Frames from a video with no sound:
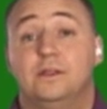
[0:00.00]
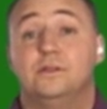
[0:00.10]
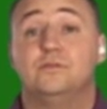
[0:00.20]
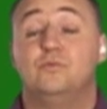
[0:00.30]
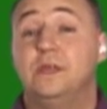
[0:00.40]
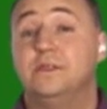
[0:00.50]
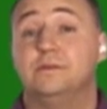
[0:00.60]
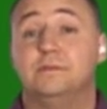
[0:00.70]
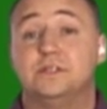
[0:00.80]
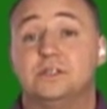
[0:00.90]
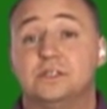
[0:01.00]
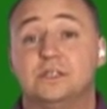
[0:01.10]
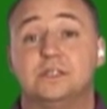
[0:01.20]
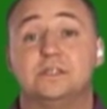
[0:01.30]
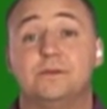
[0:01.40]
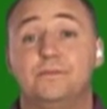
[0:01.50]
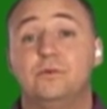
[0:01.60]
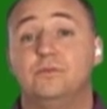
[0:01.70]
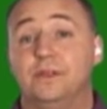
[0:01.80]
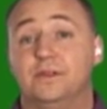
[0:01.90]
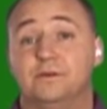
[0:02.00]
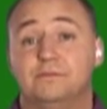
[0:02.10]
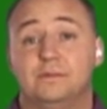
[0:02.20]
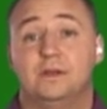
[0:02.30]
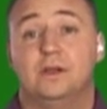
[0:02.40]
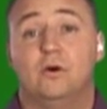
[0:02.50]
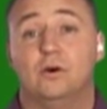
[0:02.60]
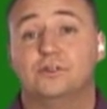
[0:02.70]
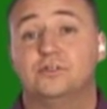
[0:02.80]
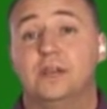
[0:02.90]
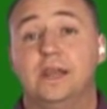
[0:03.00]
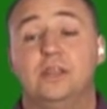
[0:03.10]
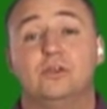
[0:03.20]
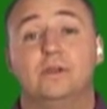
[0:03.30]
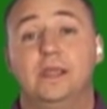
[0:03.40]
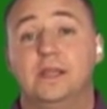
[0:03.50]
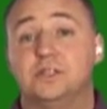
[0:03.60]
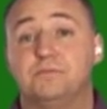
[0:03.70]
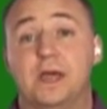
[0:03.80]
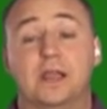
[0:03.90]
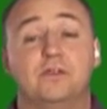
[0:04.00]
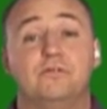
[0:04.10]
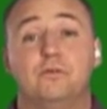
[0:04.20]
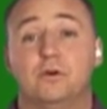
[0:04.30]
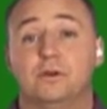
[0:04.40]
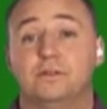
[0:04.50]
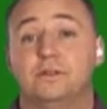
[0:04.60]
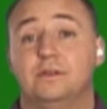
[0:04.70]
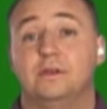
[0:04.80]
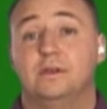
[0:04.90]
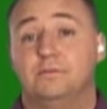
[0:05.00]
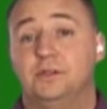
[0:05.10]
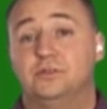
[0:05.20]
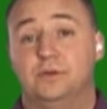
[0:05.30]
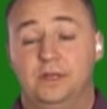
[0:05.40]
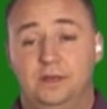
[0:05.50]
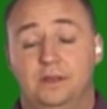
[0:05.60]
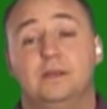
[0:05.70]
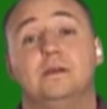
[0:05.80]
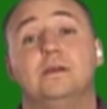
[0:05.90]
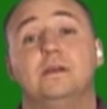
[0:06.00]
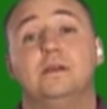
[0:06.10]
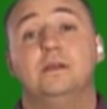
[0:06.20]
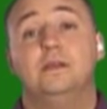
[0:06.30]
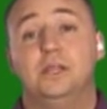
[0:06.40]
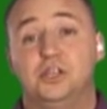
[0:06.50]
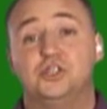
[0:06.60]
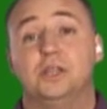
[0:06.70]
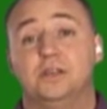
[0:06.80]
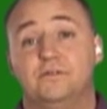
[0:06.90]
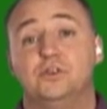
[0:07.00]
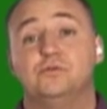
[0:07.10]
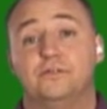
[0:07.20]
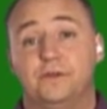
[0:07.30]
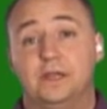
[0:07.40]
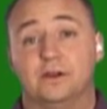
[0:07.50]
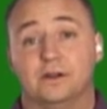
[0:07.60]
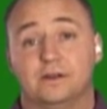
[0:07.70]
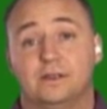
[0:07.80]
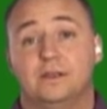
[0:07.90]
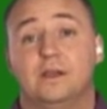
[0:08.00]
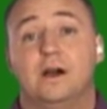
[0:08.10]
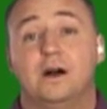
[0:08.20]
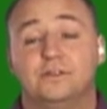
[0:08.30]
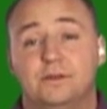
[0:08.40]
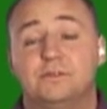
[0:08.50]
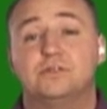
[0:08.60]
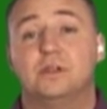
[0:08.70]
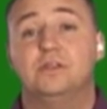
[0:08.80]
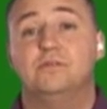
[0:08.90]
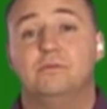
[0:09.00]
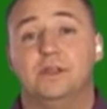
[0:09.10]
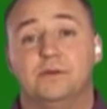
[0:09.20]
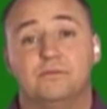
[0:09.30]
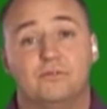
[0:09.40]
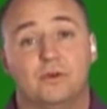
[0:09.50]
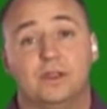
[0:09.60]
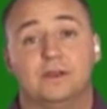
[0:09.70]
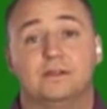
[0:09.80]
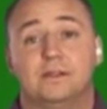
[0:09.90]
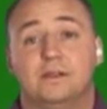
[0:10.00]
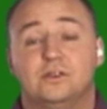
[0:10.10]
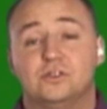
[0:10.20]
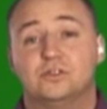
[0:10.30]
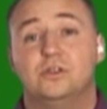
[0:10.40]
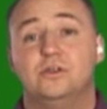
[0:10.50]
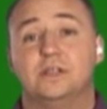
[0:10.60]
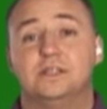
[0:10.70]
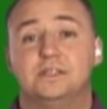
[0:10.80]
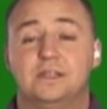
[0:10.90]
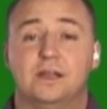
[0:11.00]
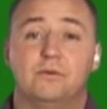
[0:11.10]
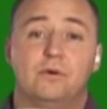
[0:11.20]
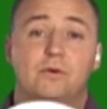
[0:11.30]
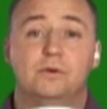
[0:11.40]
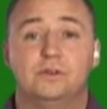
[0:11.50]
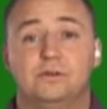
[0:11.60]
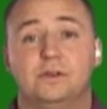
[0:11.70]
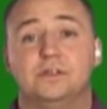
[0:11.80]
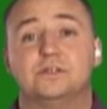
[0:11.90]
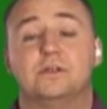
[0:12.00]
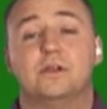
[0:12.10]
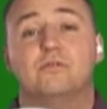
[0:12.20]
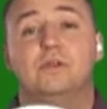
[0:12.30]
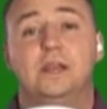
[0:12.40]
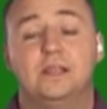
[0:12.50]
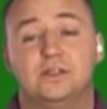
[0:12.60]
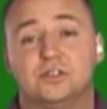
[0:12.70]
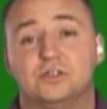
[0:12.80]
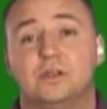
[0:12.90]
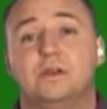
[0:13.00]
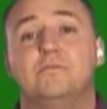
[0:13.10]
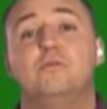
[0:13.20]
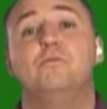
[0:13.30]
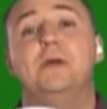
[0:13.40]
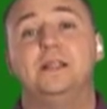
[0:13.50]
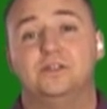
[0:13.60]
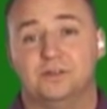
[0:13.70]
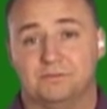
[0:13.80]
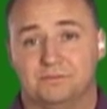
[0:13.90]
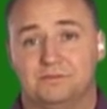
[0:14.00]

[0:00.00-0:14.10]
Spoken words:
The rhythm is just a simple rhythm, alternating your hands back and forth between each individual finger. I'll demonstrate the rhythm for you just so you can see that all we're doing is creating this momentum.